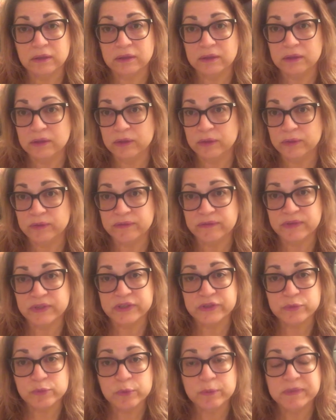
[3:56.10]
if
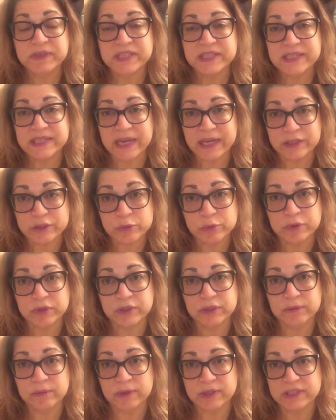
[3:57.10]
this woman
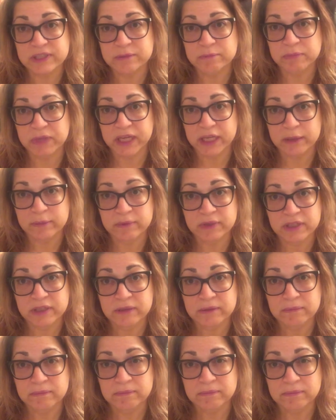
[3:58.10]
desperately wants a
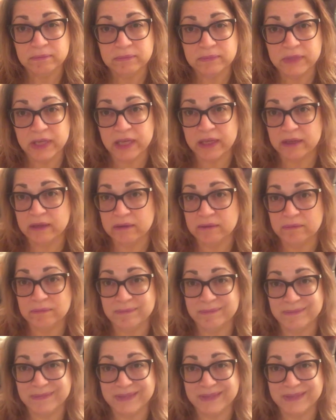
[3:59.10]
baby, and